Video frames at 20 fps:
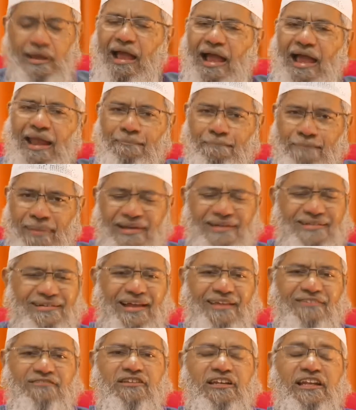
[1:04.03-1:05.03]
But
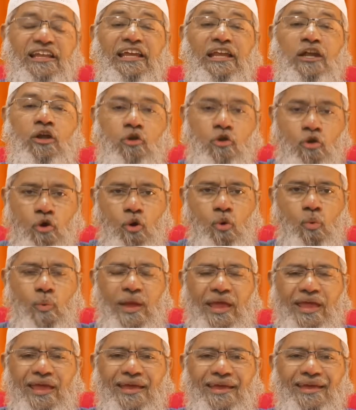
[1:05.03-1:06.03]
naturally, in no
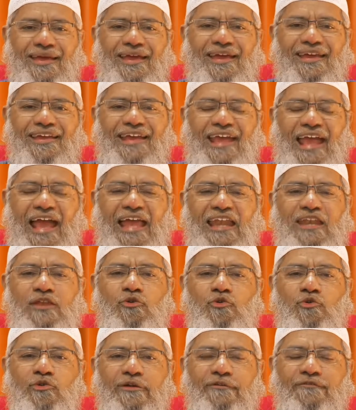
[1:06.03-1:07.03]
way can
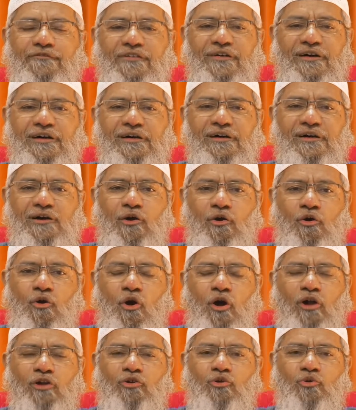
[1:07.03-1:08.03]
you refer
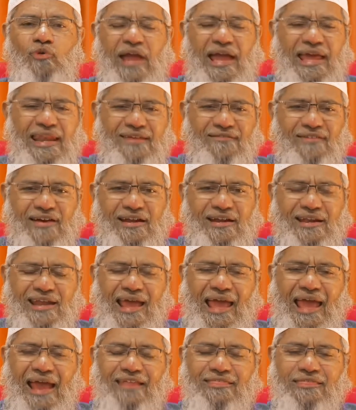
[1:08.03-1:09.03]
God to anyone
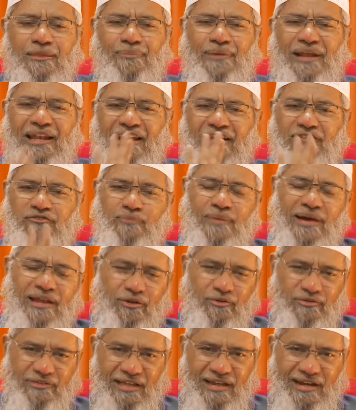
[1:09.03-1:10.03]
except Allah subhanahu
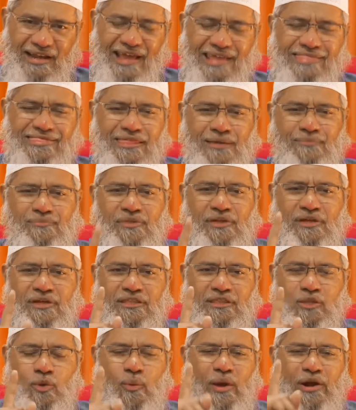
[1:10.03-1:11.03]
wa ta'ala, except
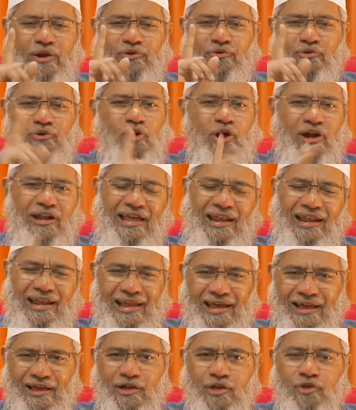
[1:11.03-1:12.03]
the one true God
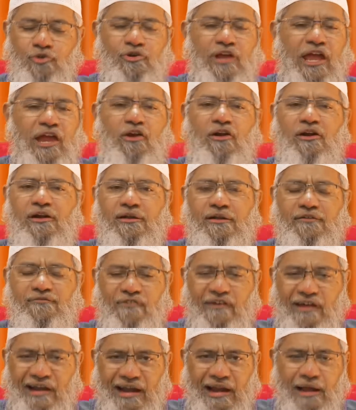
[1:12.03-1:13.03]
Allah. You cannot
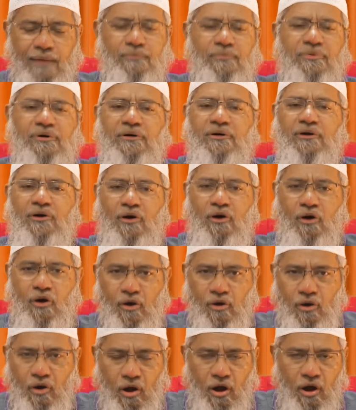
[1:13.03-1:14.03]
refer Rabb
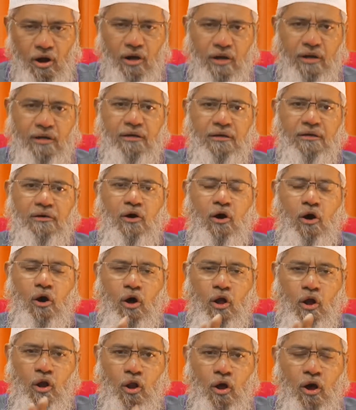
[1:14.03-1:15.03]
or God
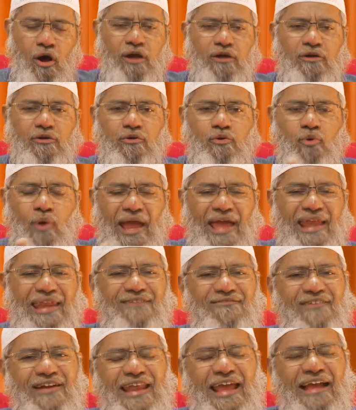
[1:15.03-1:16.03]
or Lord to
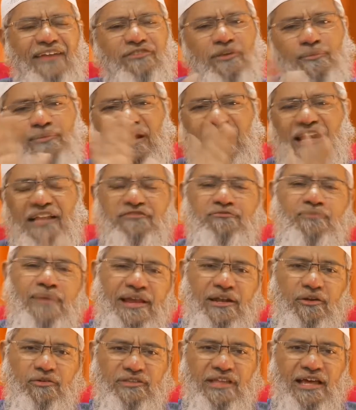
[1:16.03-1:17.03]
anyone except Allah
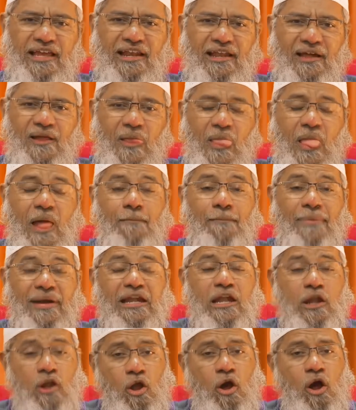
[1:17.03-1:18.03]
subhanahu wa ta'ala.
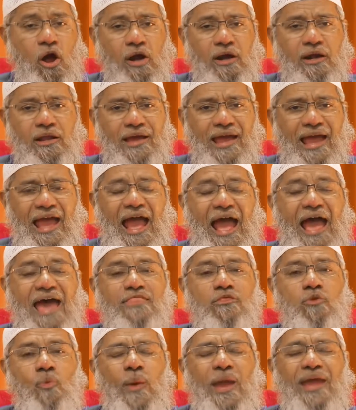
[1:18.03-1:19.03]
But Lord
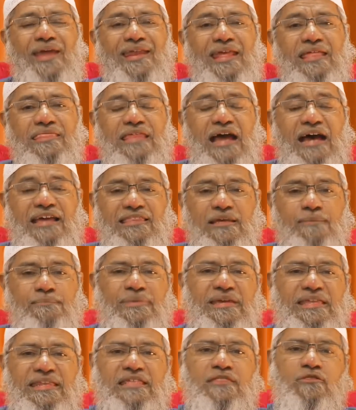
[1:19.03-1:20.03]
has various other
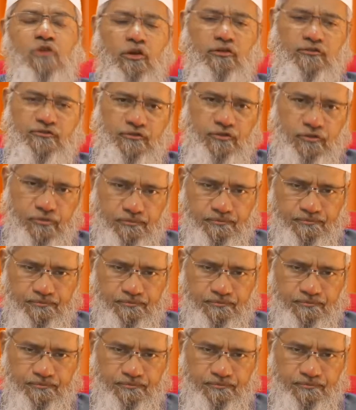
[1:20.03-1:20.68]
meanings also.